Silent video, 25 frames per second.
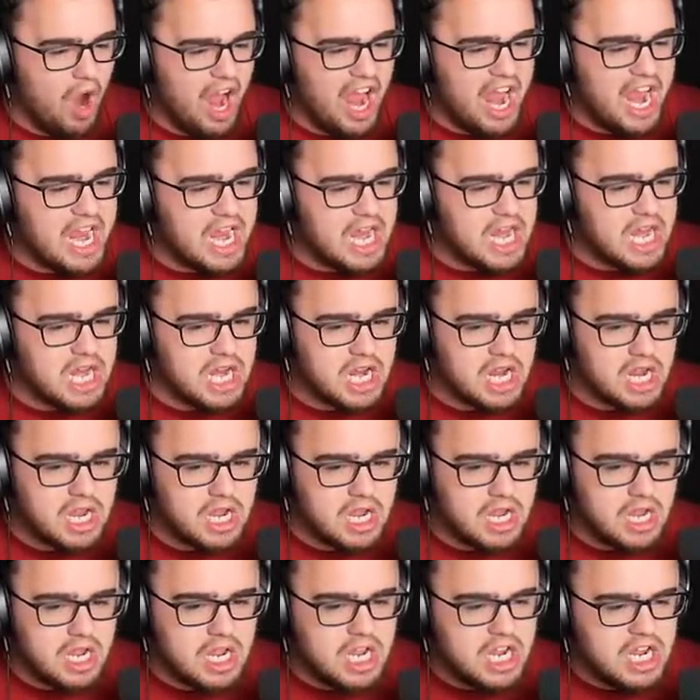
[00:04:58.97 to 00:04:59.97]
way,
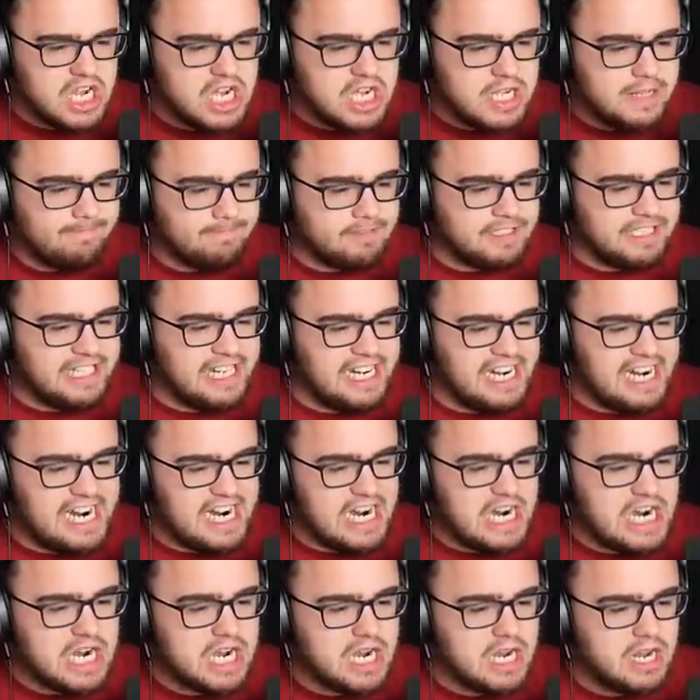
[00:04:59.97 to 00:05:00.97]

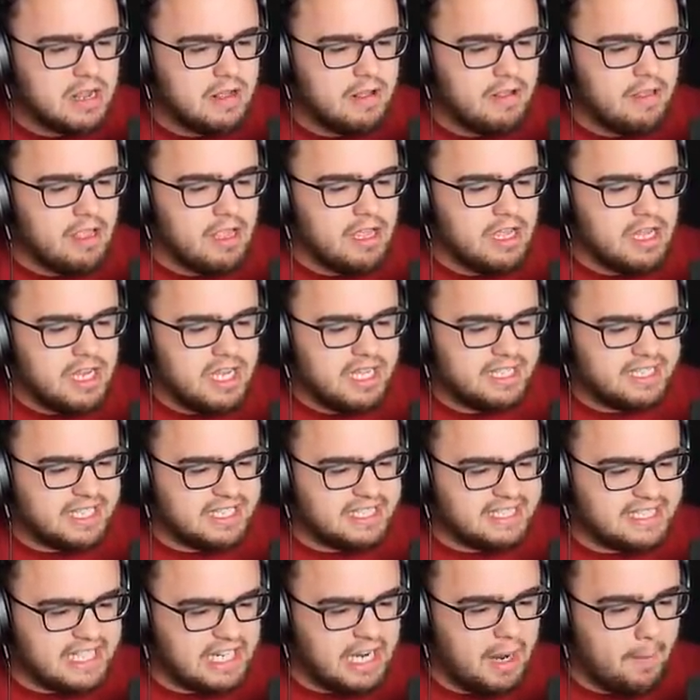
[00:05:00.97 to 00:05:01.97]
ah, it's
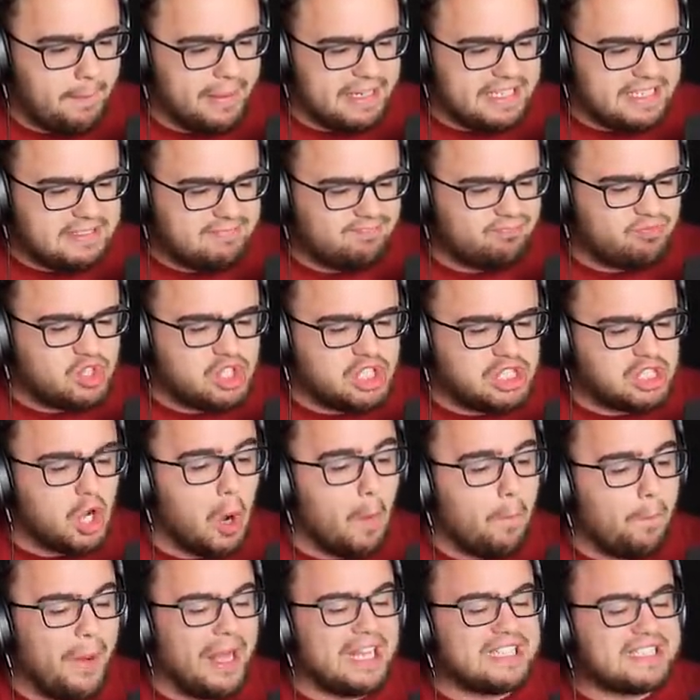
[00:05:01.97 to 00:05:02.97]
a zombie,
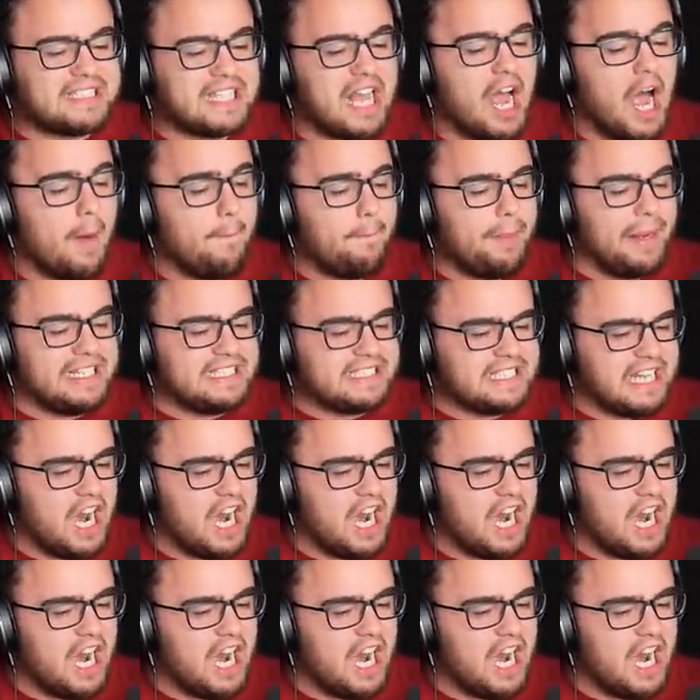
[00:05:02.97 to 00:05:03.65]
stupid zombie